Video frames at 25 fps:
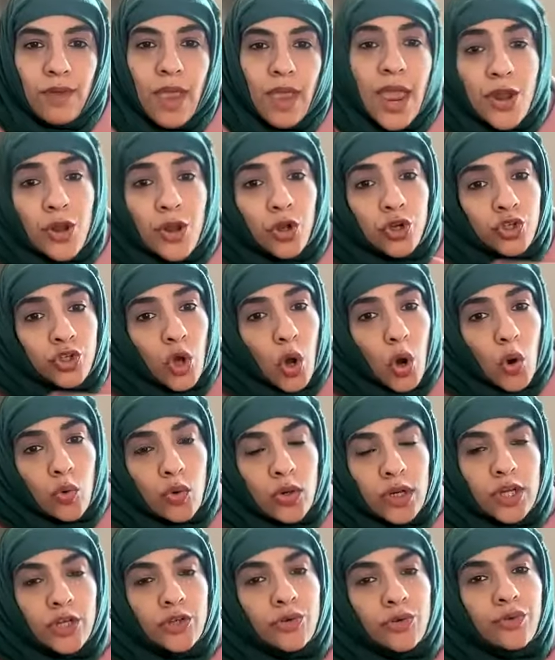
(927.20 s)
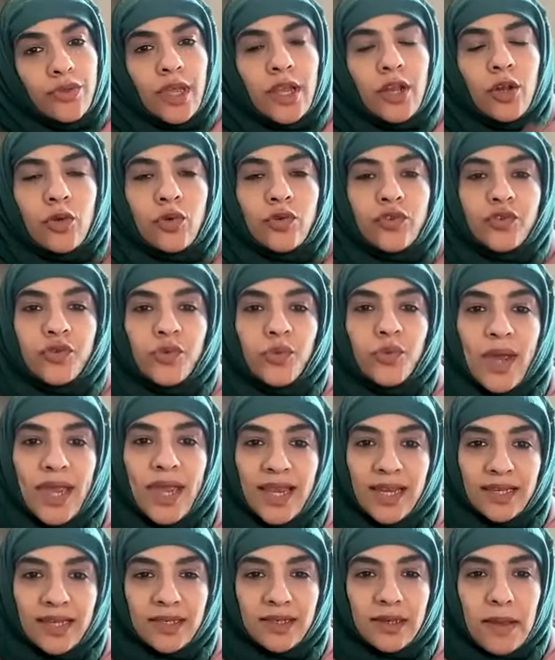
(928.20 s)
And not only do they lose
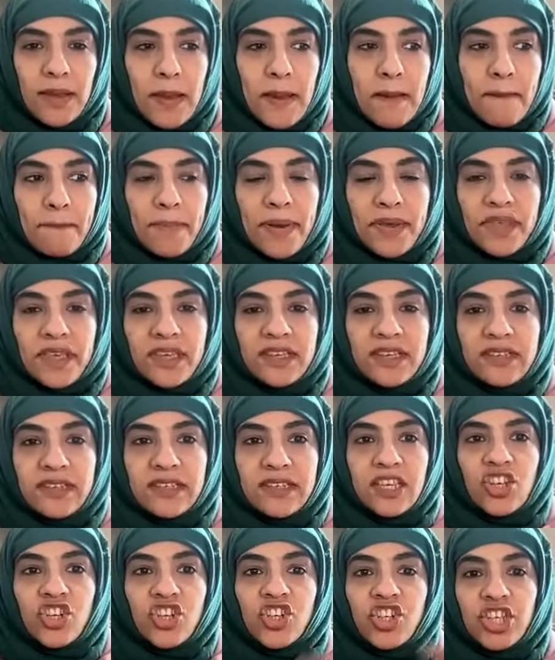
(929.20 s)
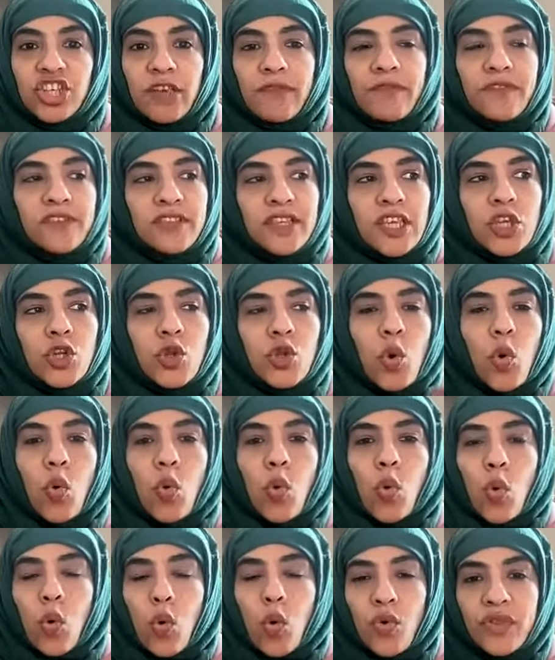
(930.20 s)
weight, but they see shifts in
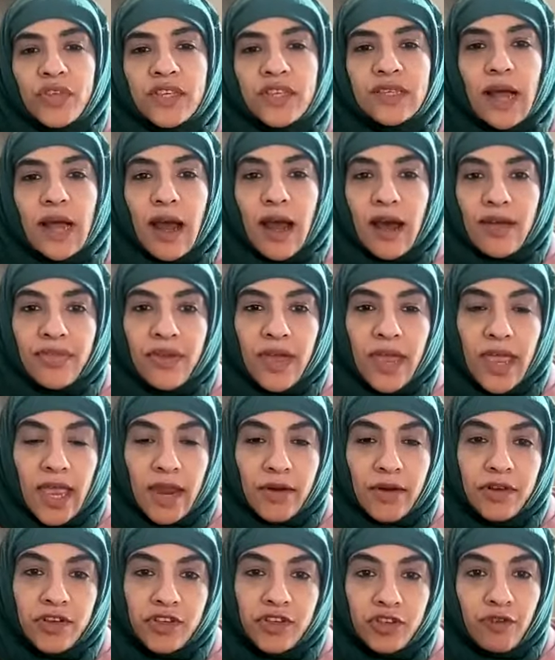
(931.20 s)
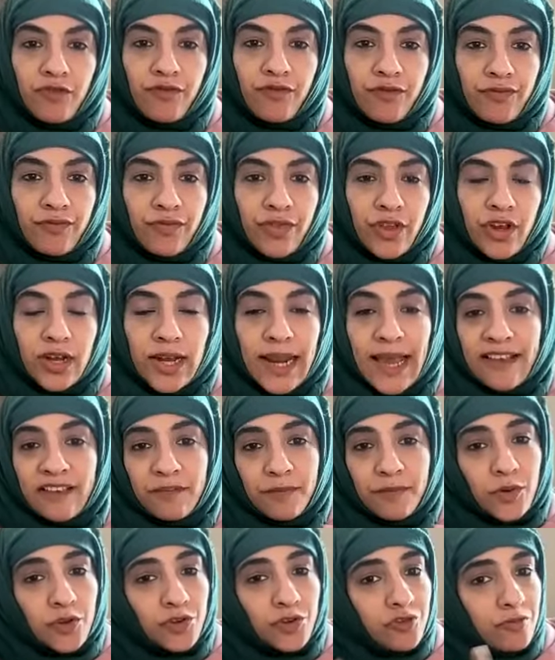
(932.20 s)
all these other areas of their
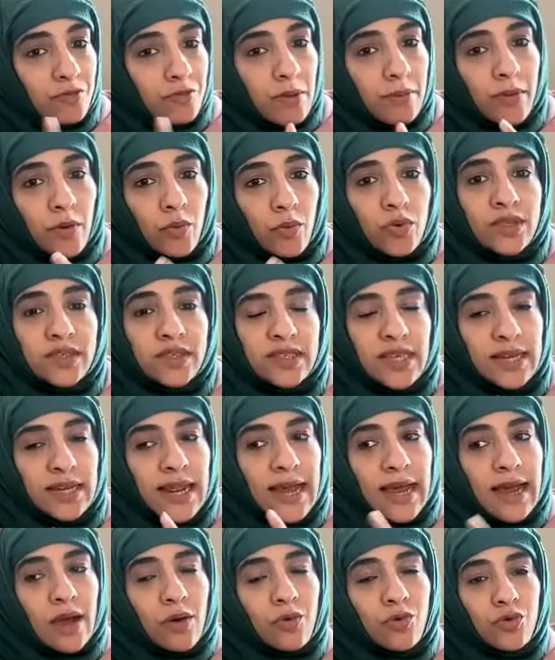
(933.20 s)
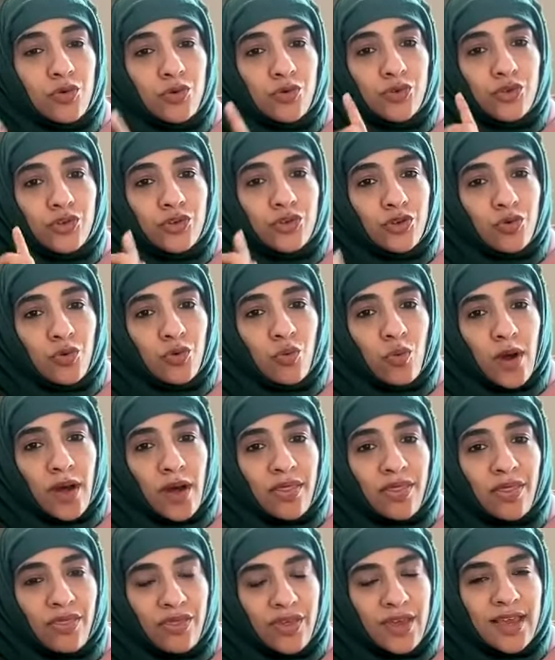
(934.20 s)
lives. Because remember, we said how you do
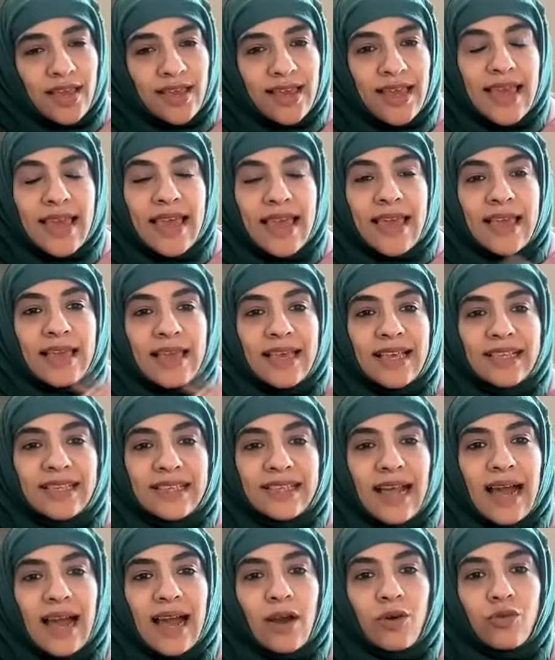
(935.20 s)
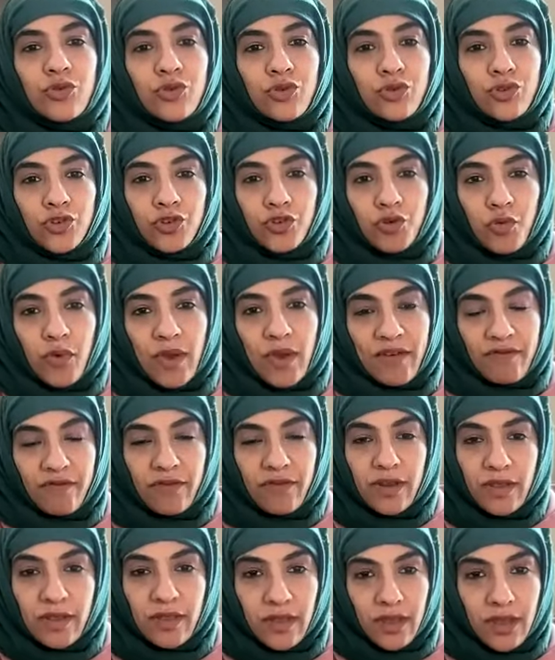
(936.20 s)
one thing is how you do
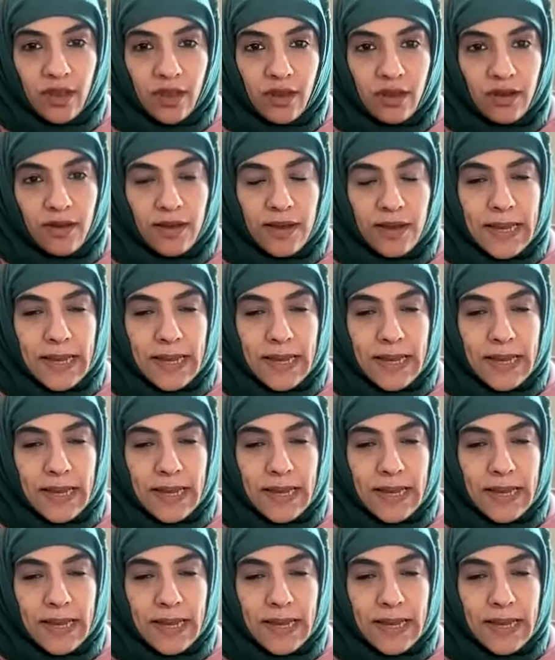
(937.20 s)
everything.